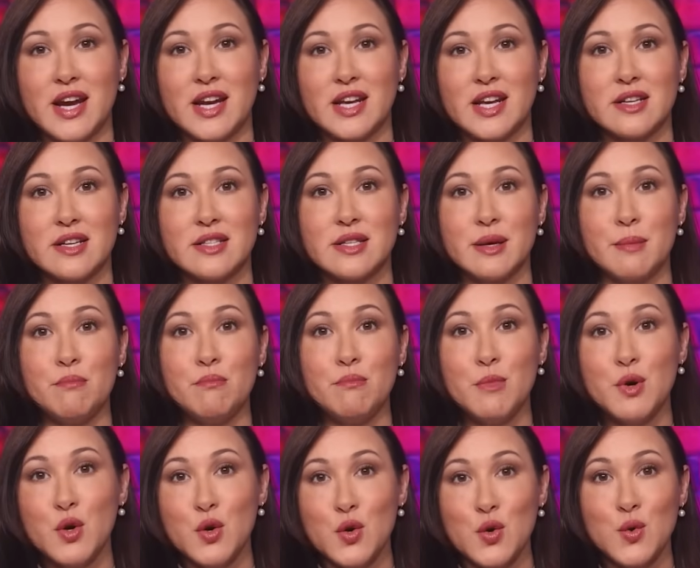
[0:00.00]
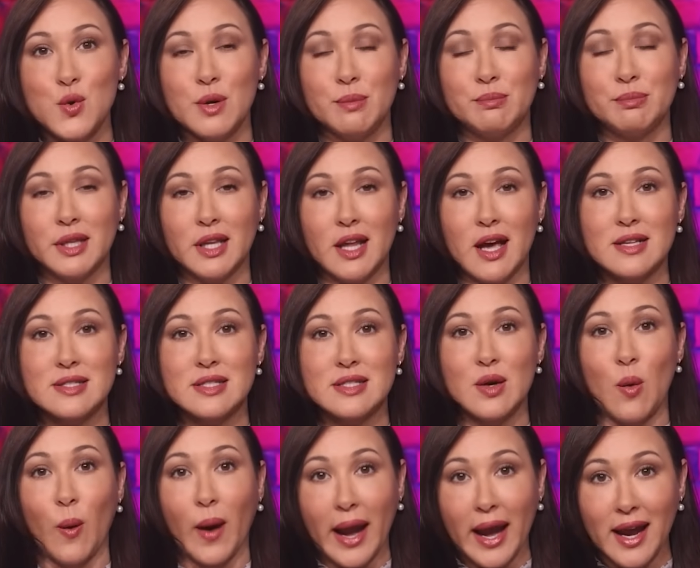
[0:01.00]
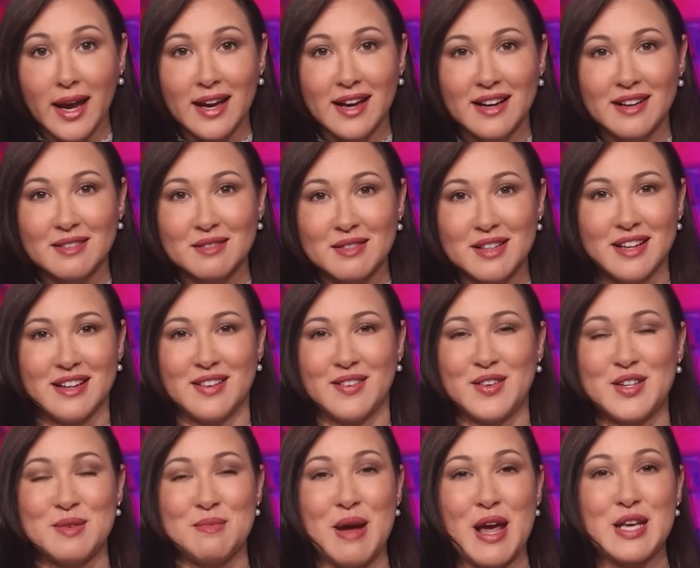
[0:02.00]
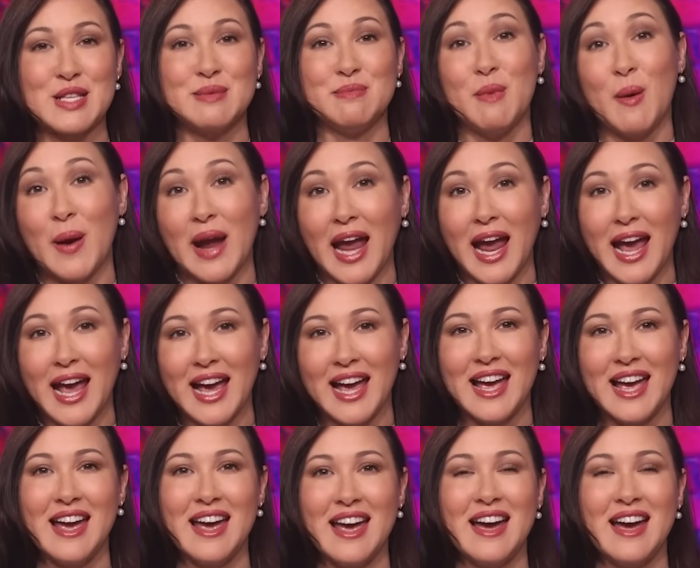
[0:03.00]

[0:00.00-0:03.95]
That is moo plus oink, which makes Moink.